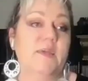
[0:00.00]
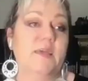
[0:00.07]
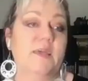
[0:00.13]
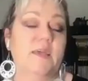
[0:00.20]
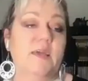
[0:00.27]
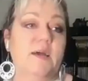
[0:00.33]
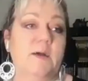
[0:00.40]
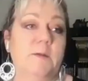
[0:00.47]

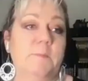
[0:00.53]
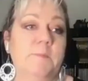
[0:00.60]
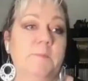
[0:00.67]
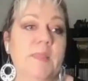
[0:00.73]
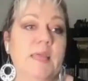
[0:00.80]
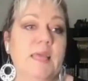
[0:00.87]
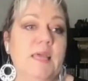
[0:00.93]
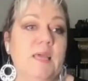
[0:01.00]
think,
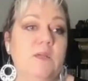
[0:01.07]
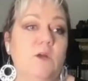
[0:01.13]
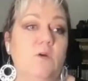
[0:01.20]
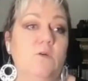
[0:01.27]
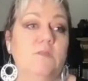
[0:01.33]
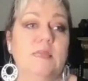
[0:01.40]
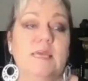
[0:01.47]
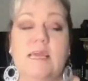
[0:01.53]

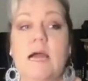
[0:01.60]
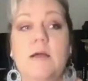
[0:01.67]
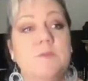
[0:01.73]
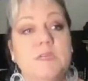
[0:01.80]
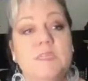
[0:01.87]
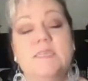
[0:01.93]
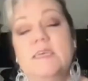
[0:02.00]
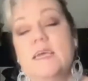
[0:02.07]
goes. Like, I'm
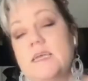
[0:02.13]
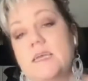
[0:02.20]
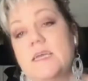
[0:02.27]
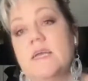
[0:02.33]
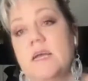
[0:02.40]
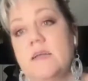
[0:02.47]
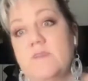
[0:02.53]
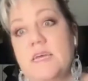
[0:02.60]
going to take
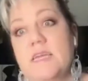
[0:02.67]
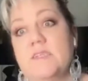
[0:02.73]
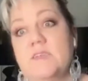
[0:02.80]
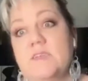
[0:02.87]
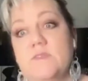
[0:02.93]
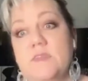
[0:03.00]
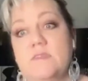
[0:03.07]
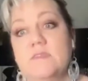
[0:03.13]

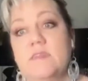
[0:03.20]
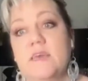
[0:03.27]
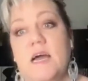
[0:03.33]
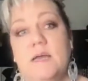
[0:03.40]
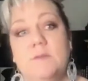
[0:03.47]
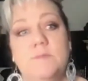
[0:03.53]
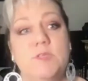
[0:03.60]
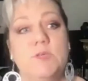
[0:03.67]
advantage of this
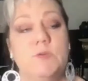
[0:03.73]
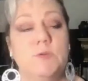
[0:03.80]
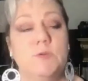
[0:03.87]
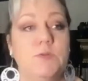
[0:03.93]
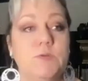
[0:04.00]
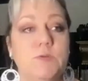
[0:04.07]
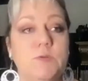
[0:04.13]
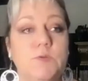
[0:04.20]
time
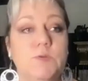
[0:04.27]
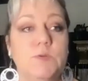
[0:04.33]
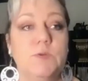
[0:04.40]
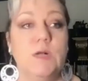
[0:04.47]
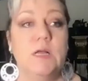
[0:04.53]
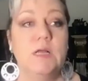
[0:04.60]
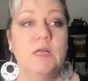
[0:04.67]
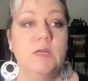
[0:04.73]

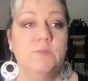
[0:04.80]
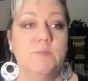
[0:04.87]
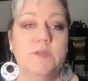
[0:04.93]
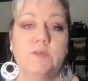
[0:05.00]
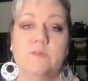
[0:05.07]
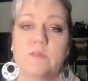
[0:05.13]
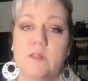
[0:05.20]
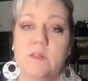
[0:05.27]
to
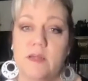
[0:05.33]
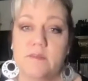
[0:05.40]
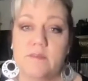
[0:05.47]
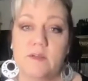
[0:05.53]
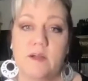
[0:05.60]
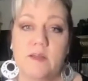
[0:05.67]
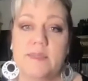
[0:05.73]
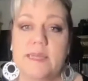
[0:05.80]
produce a lot of
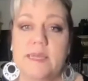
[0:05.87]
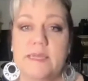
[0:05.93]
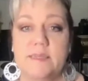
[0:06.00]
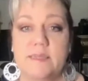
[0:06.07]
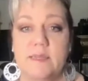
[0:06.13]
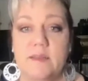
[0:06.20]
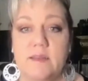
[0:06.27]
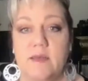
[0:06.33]
content
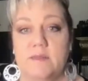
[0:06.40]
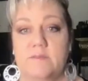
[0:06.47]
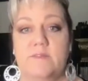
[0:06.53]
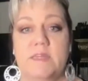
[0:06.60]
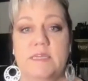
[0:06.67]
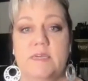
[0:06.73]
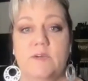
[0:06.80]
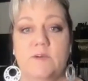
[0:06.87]
and a lot of
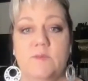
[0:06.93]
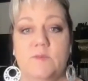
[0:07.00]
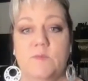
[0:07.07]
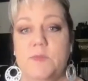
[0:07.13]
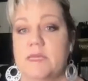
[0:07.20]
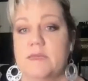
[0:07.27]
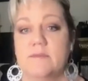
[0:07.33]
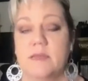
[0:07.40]
videos,
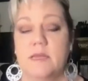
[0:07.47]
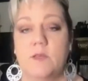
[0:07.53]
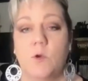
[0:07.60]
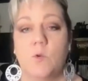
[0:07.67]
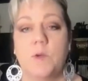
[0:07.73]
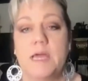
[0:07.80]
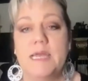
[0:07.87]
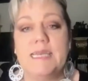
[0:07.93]
because I
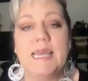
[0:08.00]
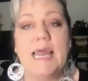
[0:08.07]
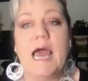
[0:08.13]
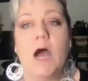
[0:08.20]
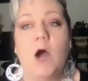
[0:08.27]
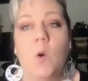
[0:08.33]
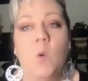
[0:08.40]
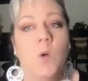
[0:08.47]
know right
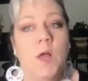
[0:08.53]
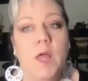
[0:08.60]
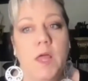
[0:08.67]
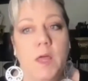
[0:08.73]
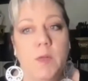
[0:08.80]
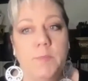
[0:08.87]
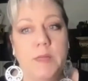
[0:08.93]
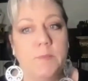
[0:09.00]
now
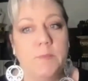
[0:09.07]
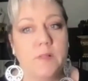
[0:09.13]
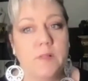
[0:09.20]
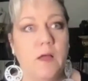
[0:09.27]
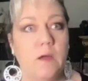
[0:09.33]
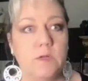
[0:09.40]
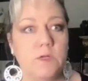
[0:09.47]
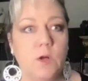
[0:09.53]
people
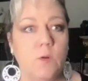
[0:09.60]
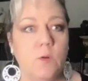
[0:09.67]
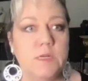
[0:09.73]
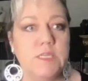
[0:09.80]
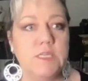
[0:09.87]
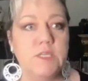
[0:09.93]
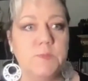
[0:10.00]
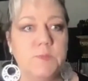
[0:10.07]
aren't
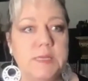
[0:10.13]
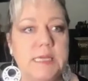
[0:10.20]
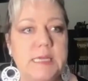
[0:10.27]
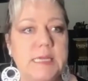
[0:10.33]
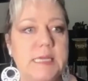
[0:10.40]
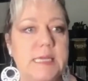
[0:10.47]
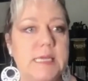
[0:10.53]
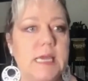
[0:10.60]
going to
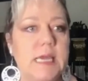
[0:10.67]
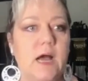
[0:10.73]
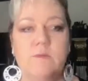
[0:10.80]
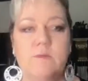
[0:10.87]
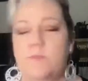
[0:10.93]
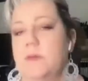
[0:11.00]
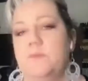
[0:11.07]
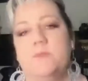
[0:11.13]
be,
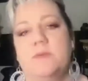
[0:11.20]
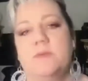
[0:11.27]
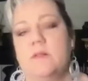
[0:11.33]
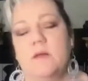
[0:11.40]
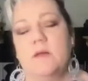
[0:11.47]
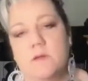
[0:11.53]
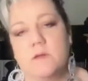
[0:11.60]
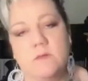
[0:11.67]
people
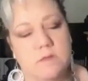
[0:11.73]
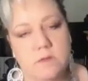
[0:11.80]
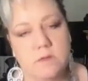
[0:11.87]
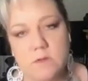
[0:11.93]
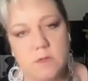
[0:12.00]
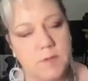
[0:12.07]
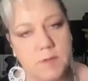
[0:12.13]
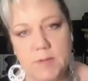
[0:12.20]
aren't
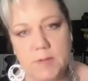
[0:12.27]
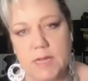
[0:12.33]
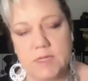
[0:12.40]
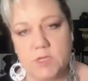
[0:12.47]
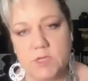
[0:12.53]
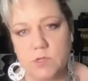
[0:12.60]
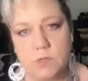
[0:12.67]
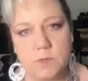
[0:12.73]
concerned about
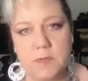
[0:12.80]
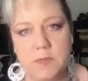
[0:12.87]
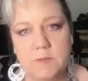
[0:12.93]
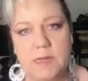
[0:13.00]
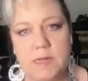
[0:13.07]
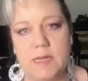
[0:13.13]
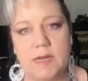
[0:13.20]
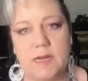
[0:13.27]
buying jewelry
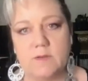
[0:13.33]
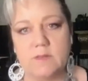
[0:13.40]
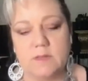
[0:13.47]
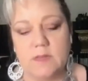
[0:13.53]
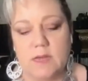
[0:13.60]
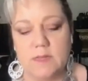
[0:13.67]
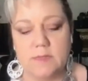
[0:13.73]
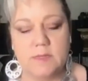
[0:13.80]
right now. It's
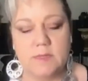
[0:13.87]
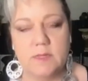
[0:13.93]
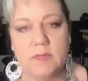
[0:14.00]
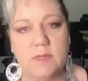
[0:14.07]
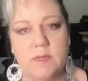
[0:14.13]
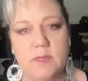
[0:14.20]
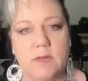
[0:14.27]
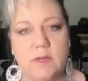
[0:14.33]
not,
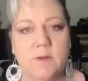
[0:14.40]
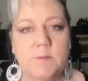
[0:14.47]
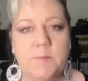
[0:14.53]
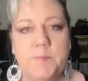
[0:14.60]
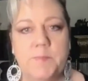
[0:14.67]
you know,